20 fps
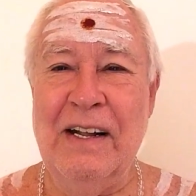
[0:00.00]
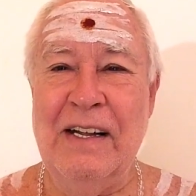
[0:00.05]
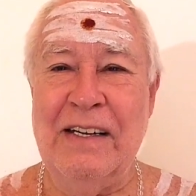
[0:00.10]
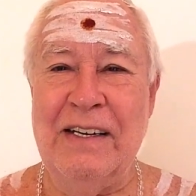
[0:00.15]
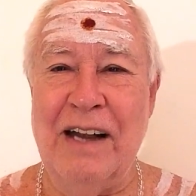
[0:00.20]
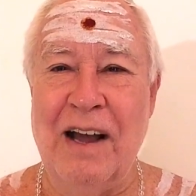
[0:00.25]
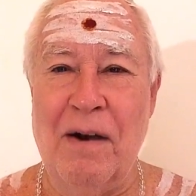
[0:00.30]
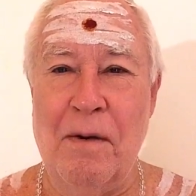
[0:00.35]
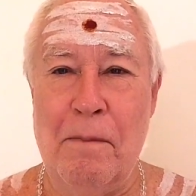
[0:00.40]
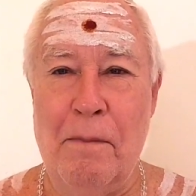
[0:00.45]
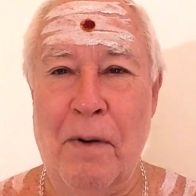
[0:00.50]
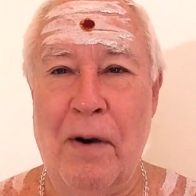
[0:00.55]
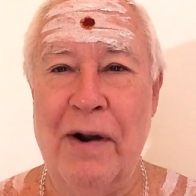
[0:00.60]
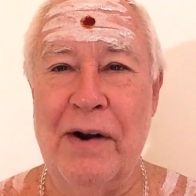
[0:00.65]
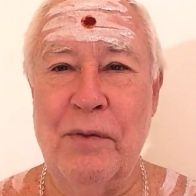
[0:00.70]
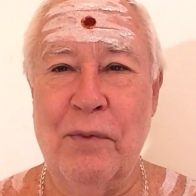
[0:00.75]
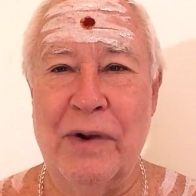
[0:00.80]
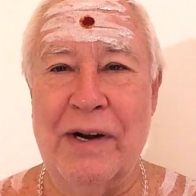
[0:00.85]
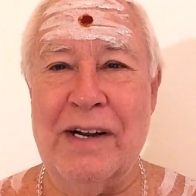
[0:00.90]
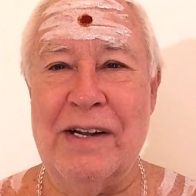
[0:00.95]
Now,
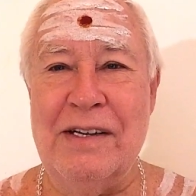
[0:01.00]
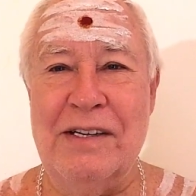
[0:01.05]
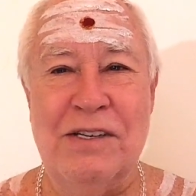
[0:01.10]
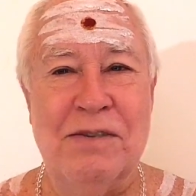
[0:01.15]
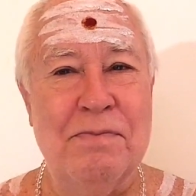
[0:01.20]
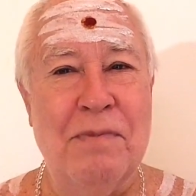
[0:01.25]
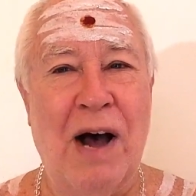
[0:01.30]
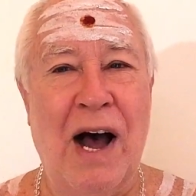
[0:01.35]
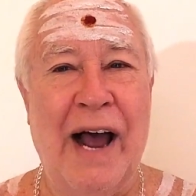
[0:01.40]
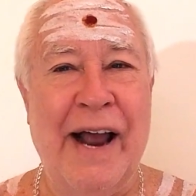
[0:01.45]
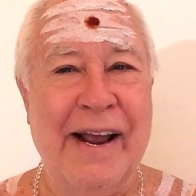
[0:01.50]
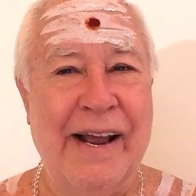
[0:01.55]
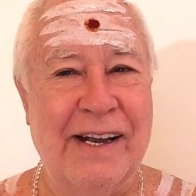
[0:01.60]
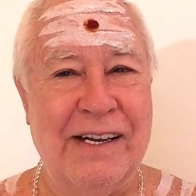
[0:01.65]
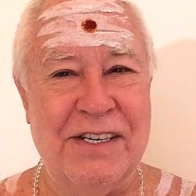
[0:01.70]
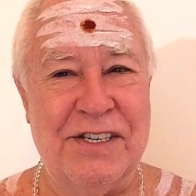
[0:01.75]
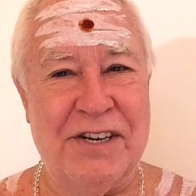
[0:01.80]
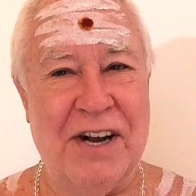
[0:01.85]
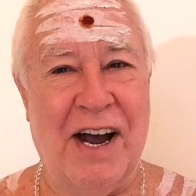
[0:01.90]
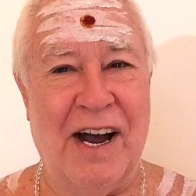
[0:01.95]
what, what is Maya
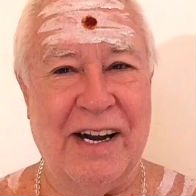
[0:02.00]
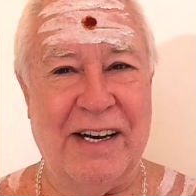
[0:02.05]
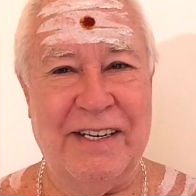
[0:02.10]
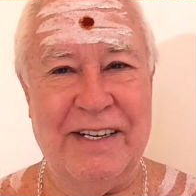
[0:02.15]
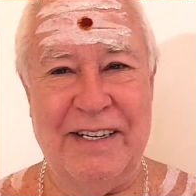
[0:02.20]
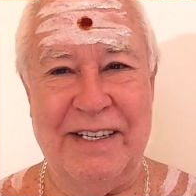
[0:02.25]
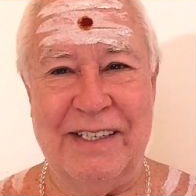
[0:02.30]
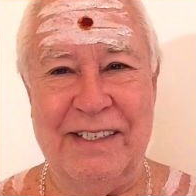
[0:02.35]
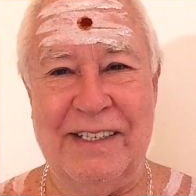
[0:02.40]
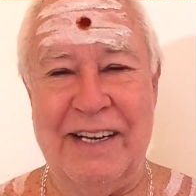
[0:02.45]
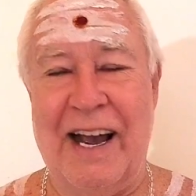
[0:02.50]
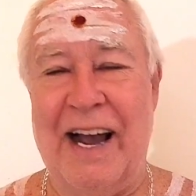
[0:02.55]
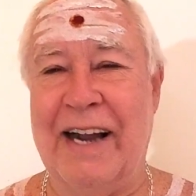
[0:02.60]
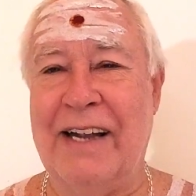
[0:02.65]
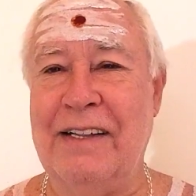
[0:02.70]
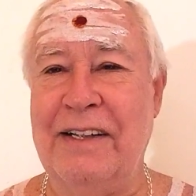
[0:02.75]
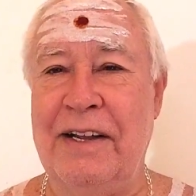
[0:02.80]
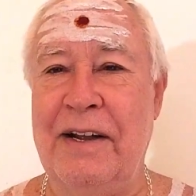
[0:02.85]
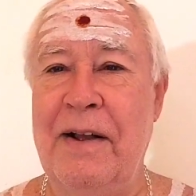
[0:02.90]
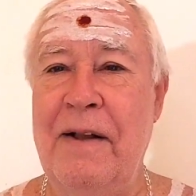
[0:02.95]
Shakti
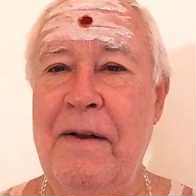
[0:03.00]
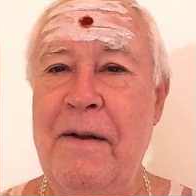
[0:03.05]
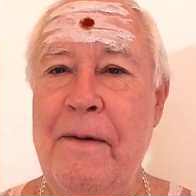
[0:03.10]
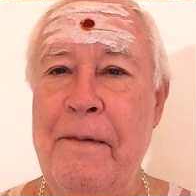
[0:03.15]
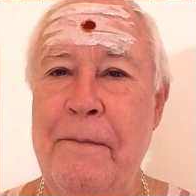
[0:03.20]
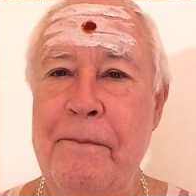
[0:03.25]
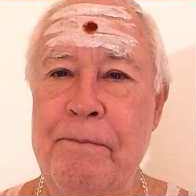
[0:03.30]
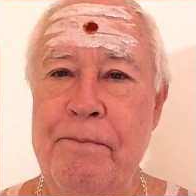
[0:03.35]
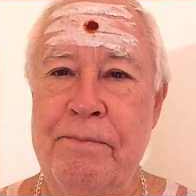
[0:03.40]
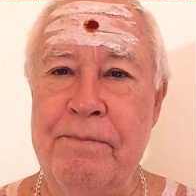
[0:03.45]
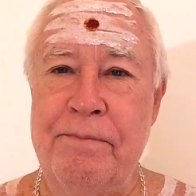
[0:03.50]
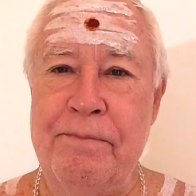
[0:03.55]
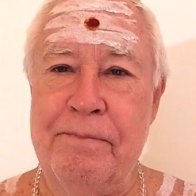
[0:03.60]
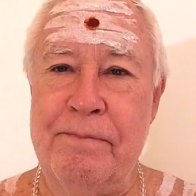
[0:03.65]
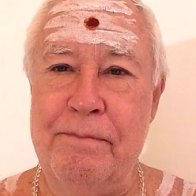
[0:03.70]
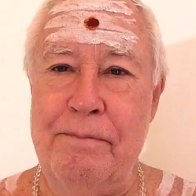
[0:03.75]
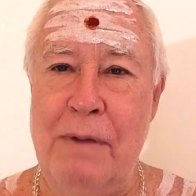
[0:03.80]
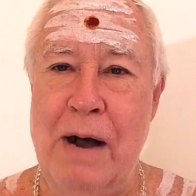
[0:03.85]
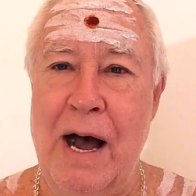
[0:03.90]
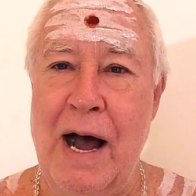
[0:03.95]
exactly?
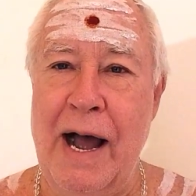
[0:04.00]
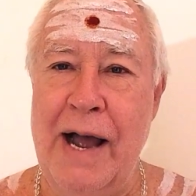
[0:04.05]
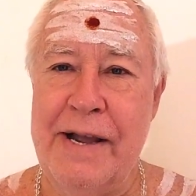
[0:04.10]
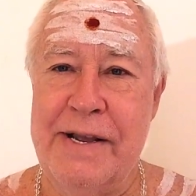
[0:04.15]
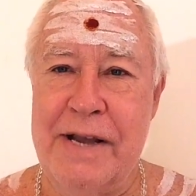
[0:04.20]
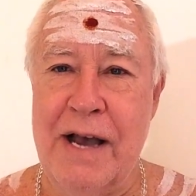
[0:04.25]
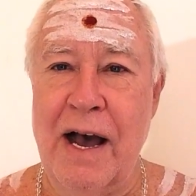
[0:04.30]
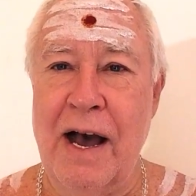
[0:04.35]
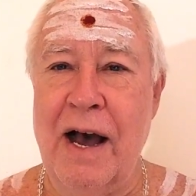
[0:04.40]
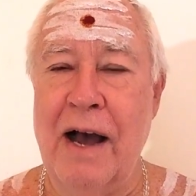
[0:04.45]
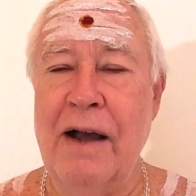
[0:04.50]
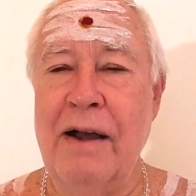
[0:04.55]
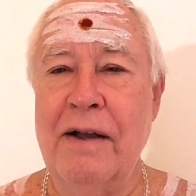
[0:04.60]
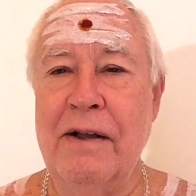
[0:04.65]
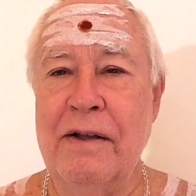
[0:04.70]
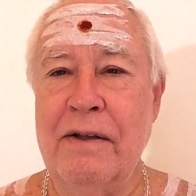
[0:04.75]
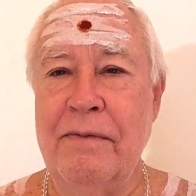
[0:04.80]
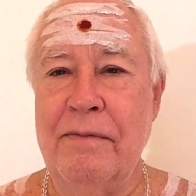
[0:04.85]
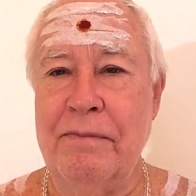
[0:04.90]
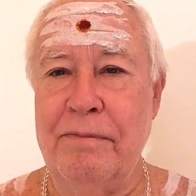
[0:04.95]
Maya
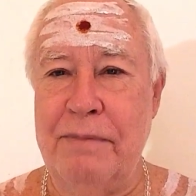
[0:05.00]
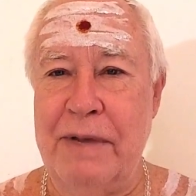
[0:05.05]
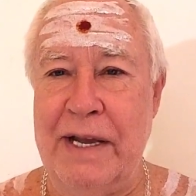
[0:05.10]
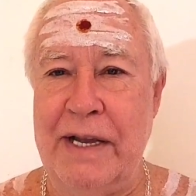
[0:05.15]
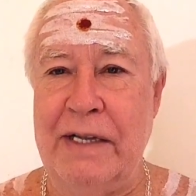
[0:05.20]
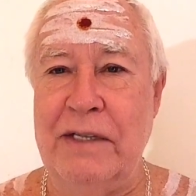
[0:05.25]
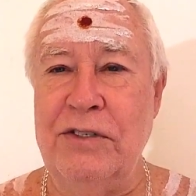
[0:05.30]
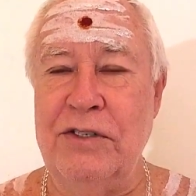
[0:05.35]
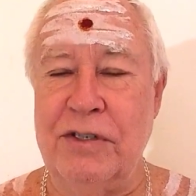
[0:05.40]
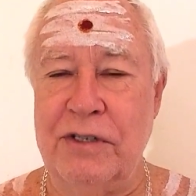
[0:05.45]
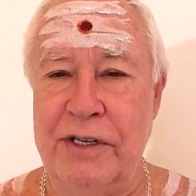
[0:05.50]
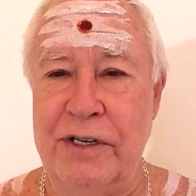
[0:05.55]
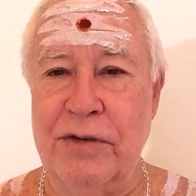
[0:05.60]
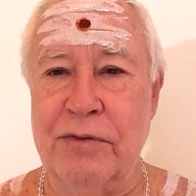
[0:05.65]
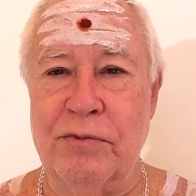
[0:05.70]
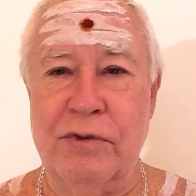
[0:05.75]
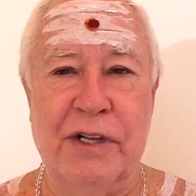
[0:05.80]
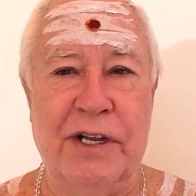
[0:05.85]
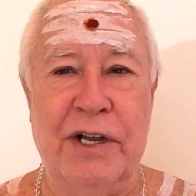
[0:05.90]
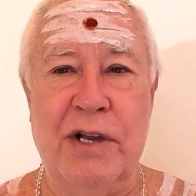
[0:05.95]
means
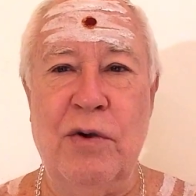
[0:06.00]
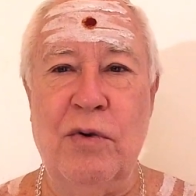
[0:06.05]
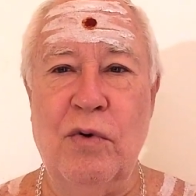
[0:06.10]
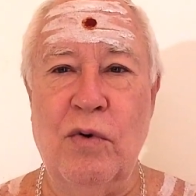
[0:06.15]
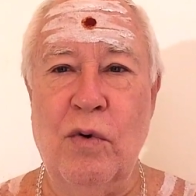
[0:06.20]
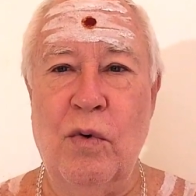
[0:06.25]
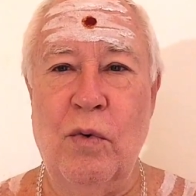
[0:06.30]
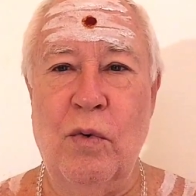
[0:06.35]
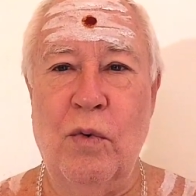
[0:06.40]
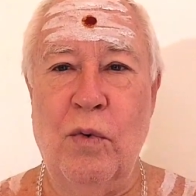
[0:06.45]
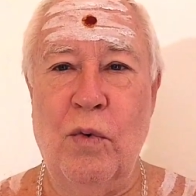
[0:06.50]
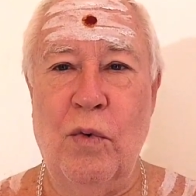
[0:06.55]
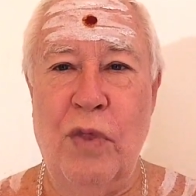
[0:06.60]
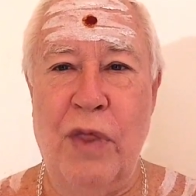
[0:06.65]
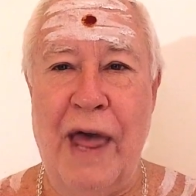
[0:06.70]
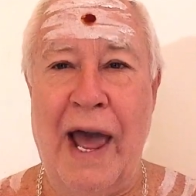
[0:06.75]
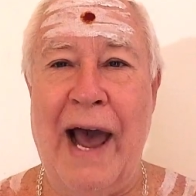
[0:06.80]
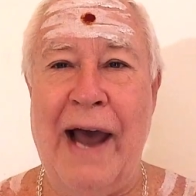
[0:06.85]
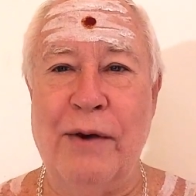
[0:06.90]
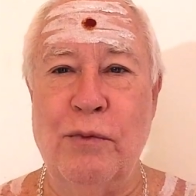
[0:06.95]
literally
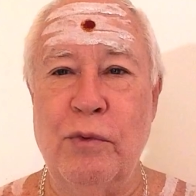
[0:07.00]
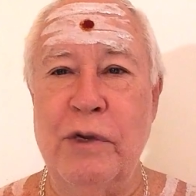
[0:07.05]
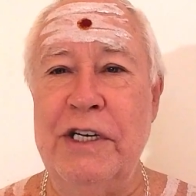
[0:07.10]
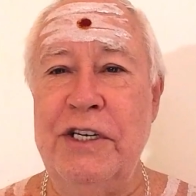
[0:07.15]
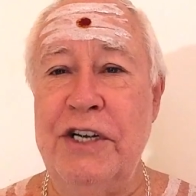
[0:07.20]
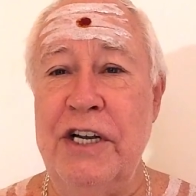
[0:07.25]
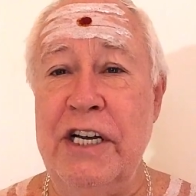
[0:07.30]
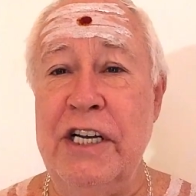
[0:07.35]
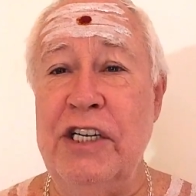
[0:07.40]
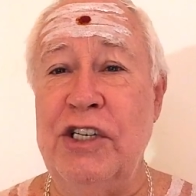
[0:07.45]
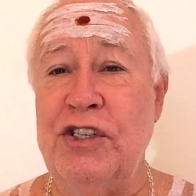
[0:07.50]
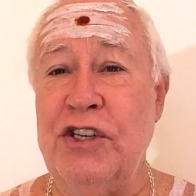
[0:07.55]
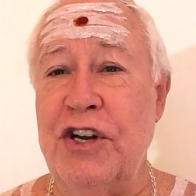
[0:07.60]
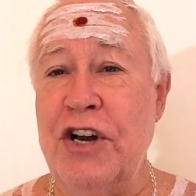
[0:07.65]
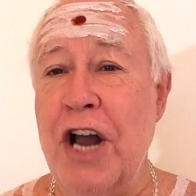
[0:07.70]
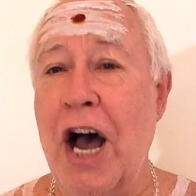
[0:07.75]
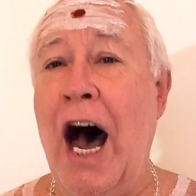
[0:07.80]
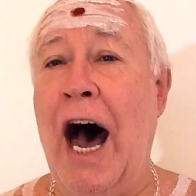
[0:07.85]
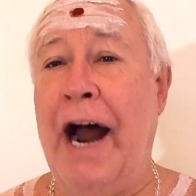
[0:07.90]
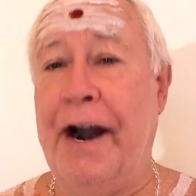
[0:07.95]
that which is
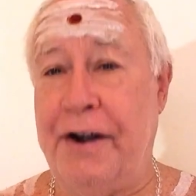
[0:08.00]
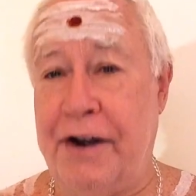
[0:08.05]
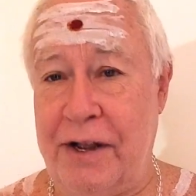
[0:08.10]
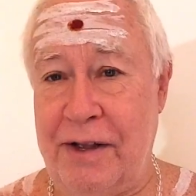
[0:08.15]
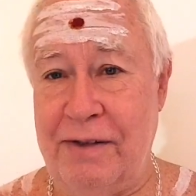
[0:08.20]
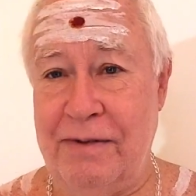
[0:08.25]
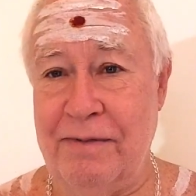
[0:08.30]
not.